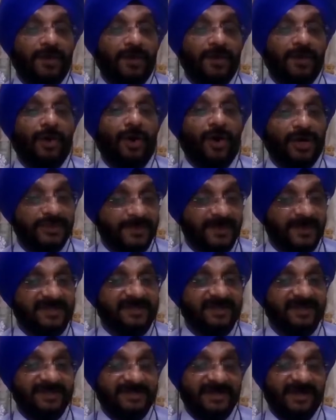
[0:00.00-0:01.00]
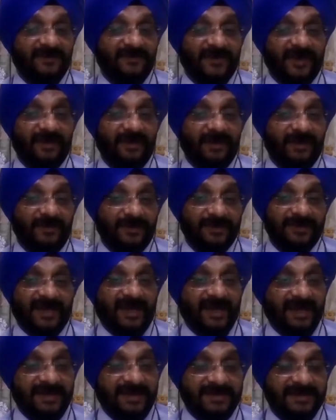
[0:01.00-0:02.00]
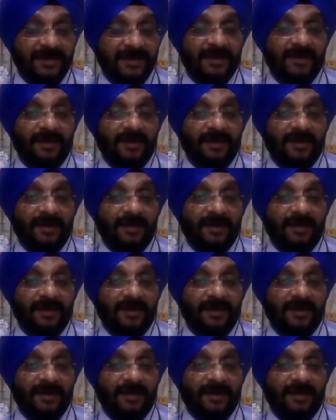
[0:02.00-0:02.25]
The hospital itself, and there was a case,